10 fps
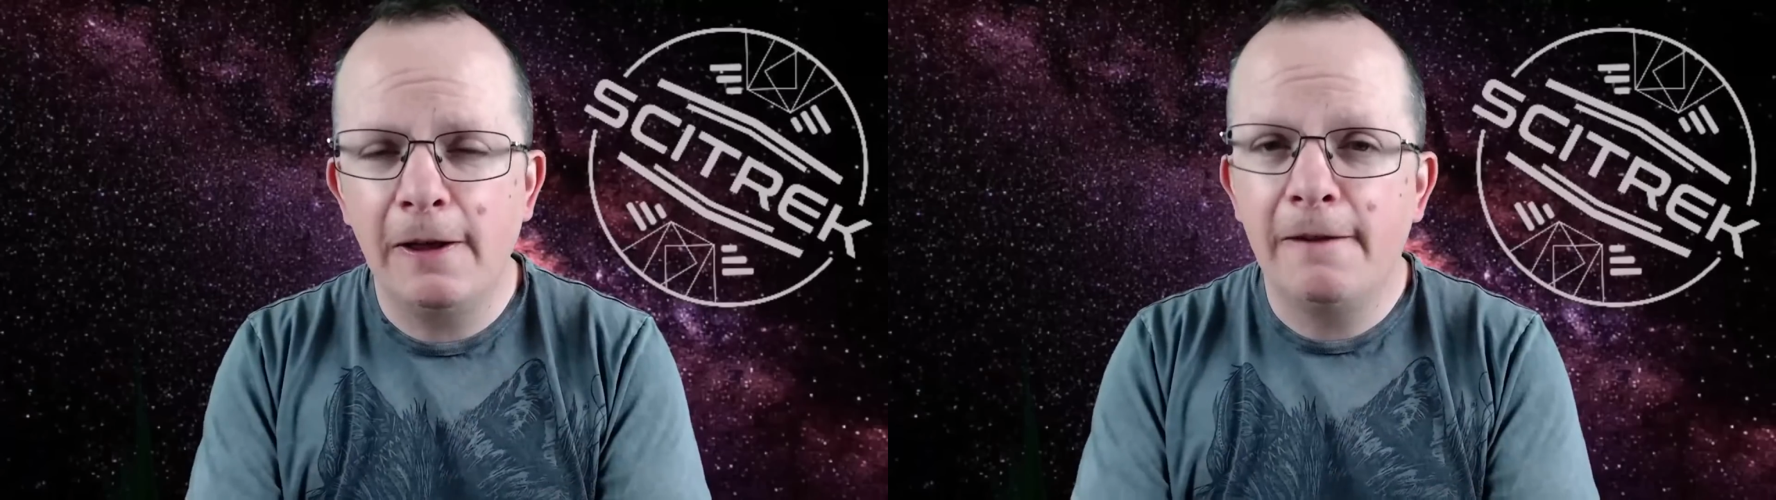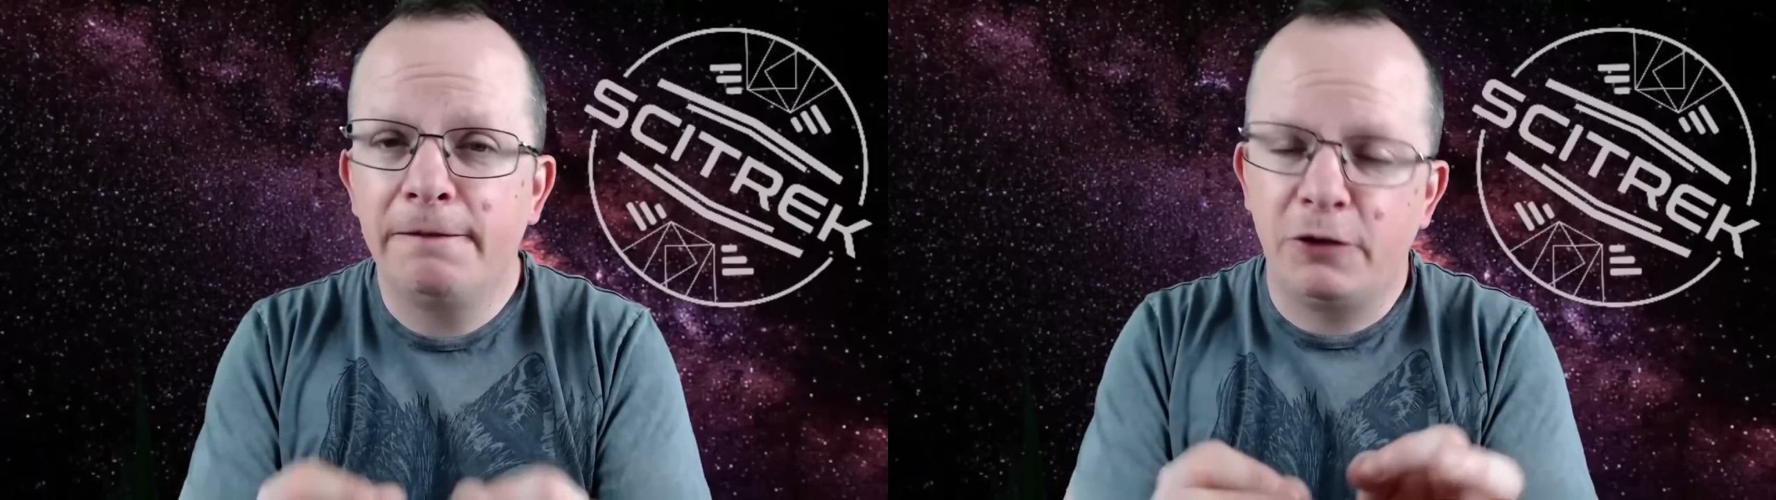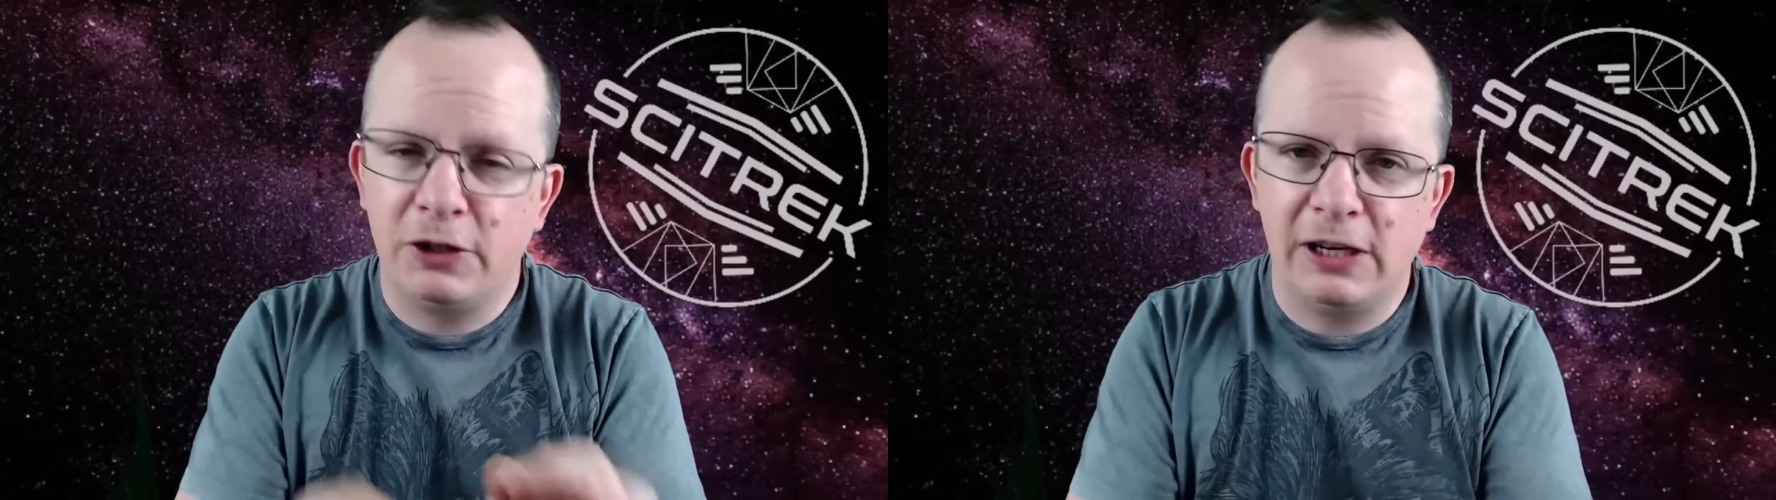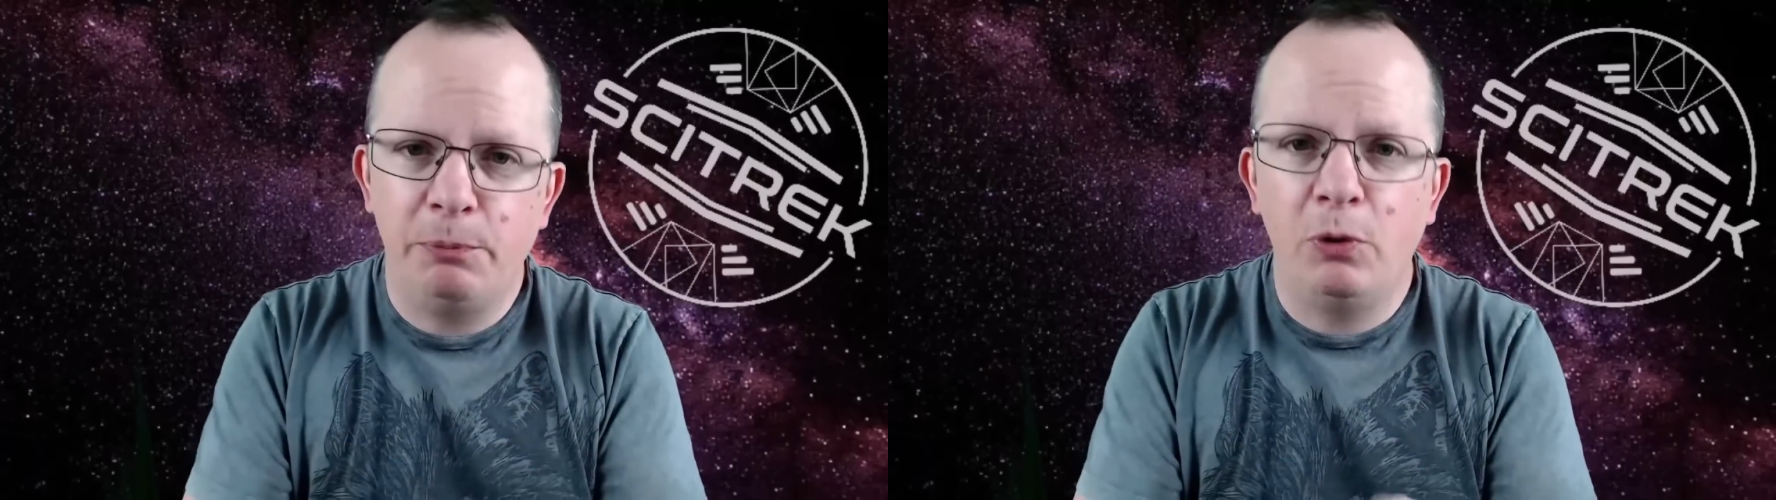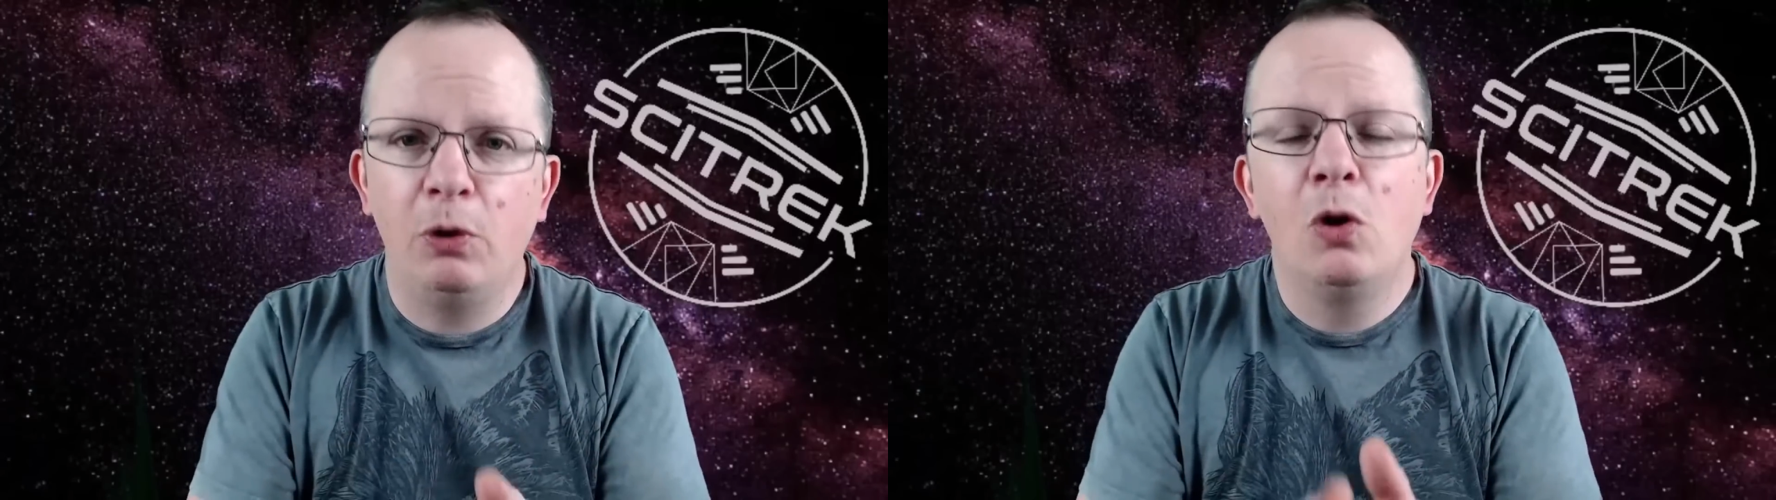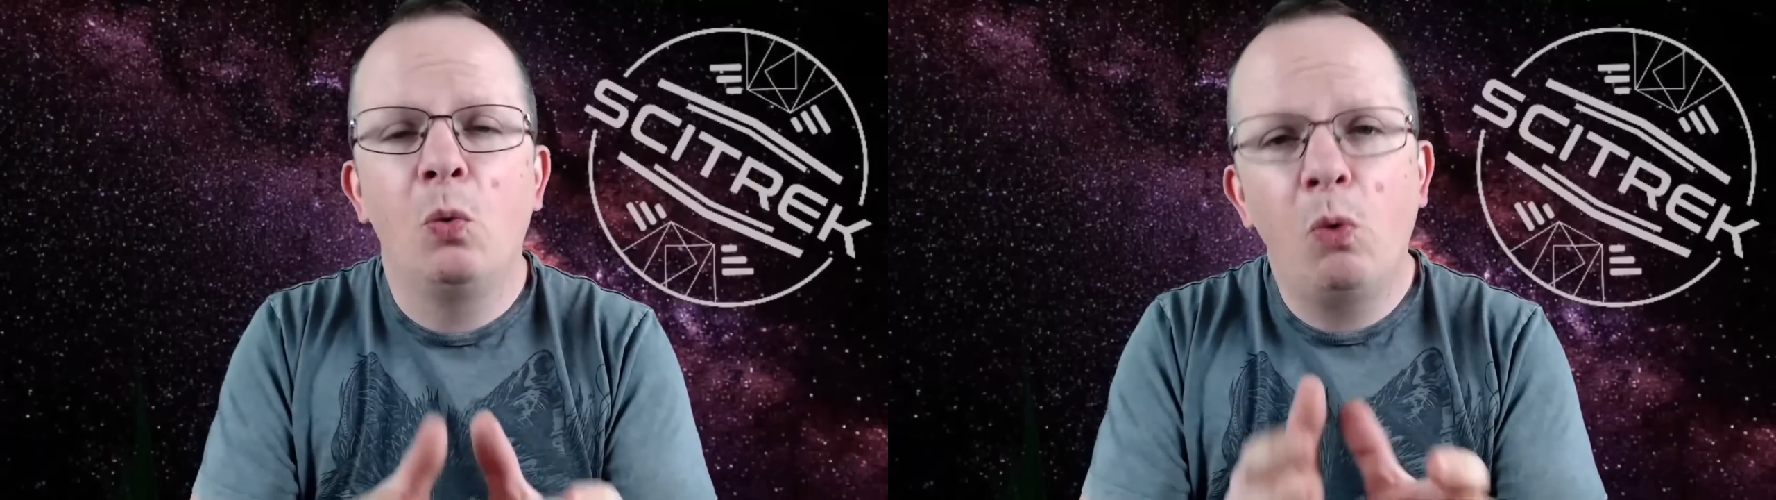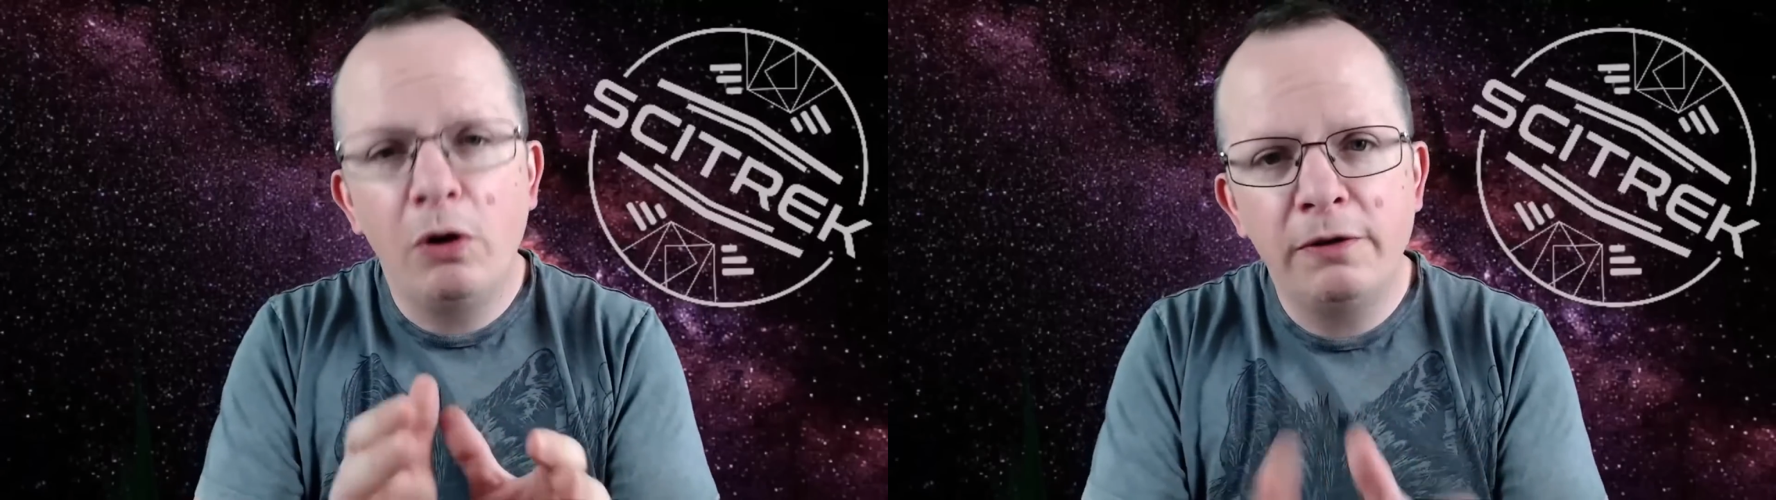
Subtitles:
for example, one of